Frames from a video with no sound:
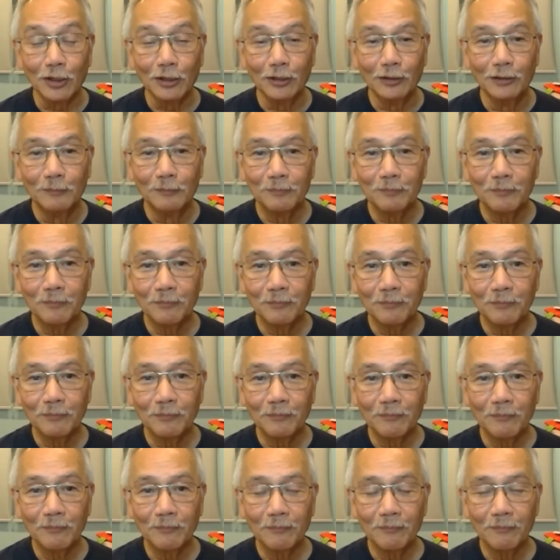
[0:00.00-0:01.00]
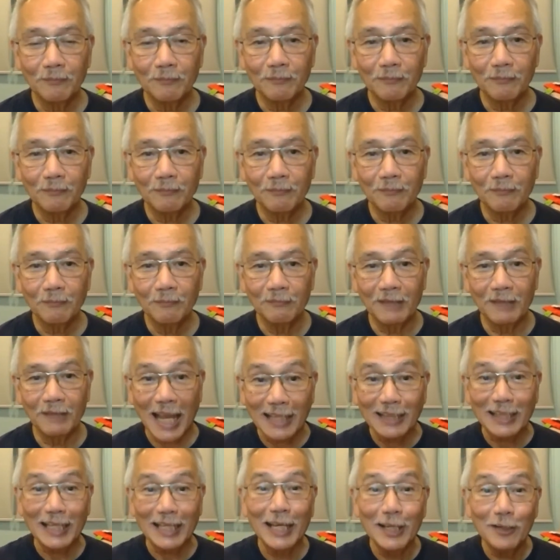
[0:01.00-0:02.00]
So
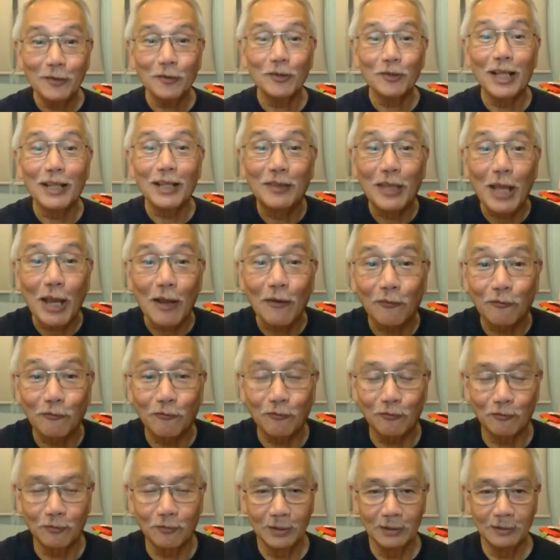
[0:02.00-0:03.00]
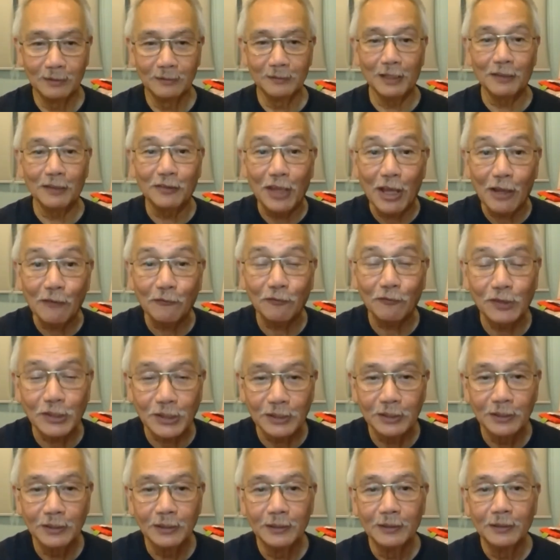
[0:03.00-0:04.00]
getting into the depth, the
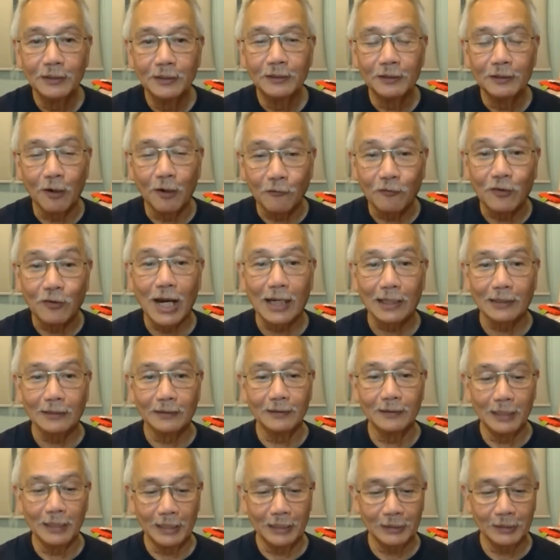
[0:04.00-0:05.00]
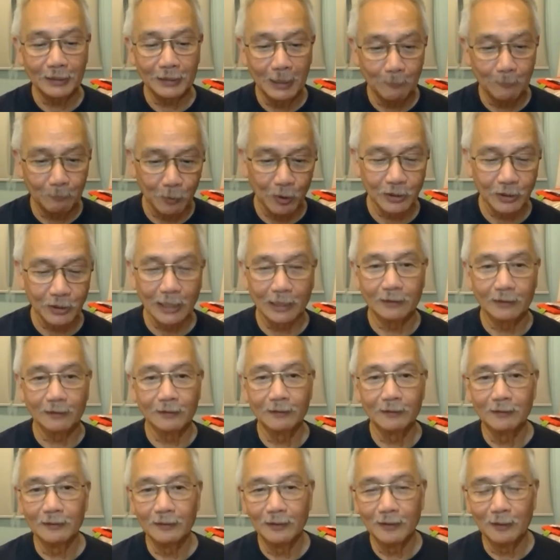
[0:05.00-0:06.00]
depths of God is
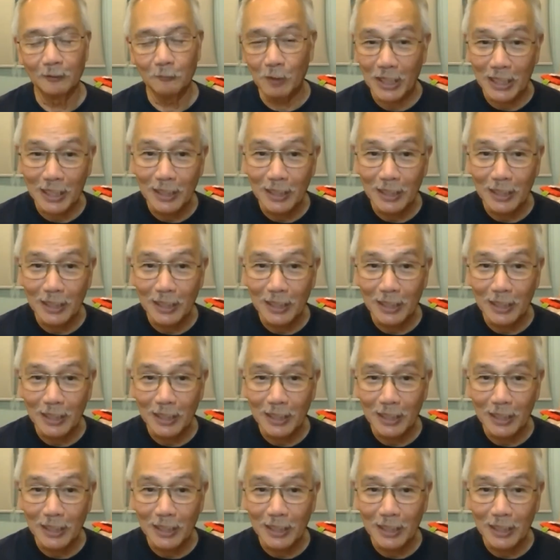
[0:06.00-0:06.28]
important.